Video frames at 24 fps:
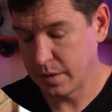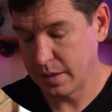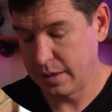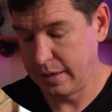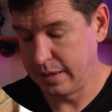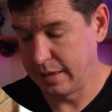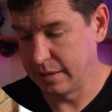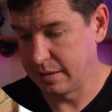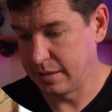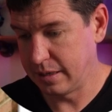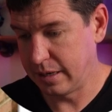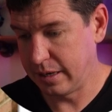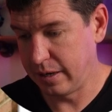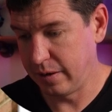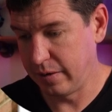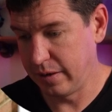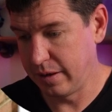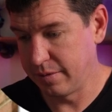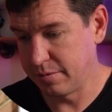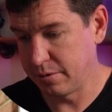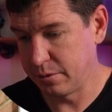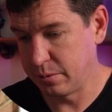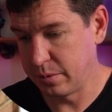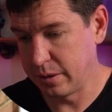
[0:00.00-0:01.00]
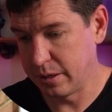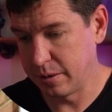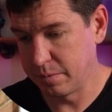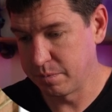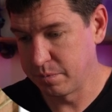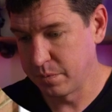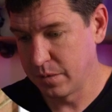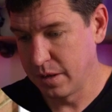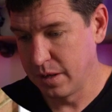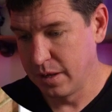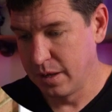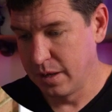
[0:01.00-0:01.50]
Yeah, tile everywhere.
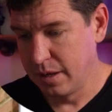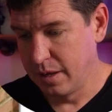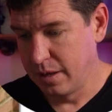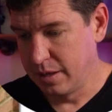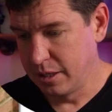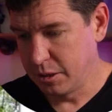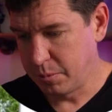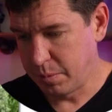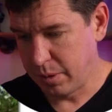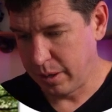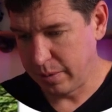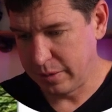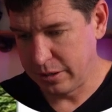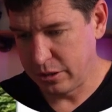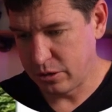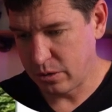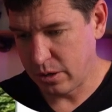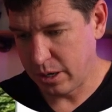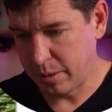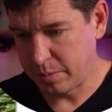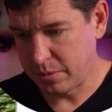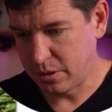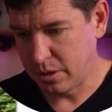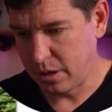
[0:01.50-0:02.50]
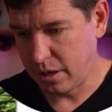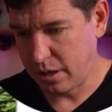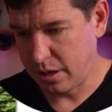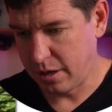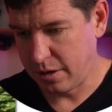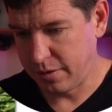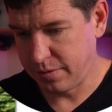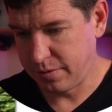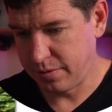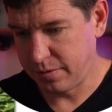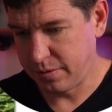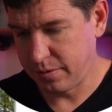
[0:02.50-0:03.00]
This probably drops
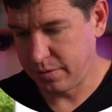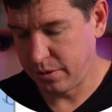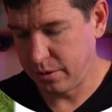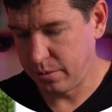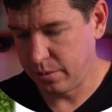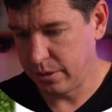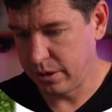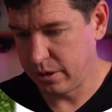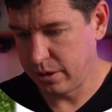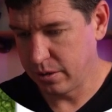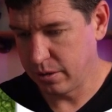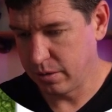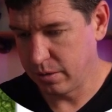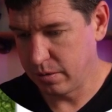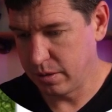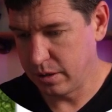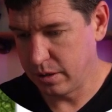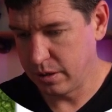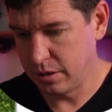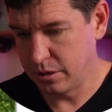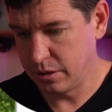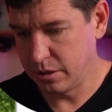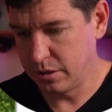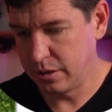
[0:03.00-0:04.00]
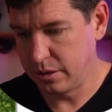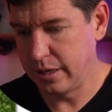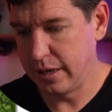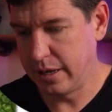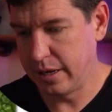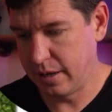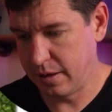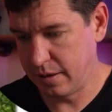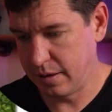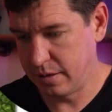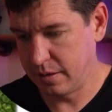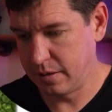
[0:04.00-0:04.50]
off. 3-car garage.
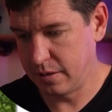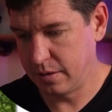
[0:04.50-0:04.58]
Yeah.